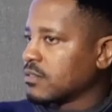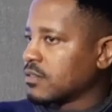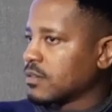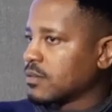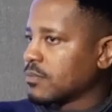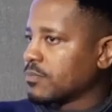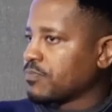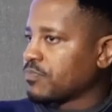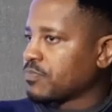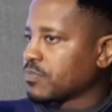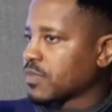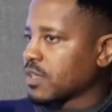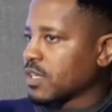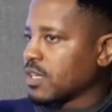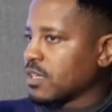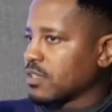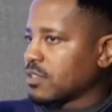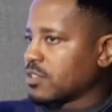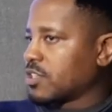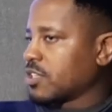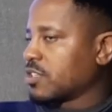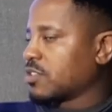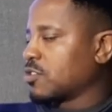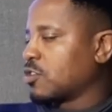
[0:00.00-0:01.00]
it
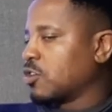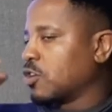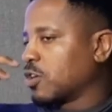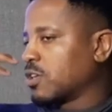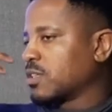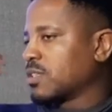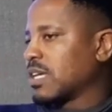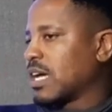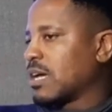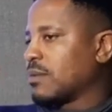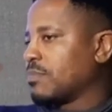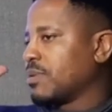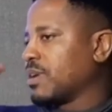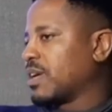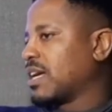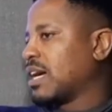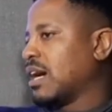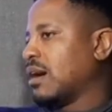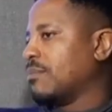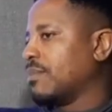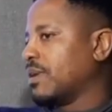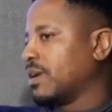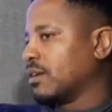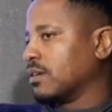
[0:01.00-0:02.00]
just looks
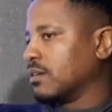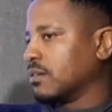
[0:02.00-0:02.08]
unbecoming.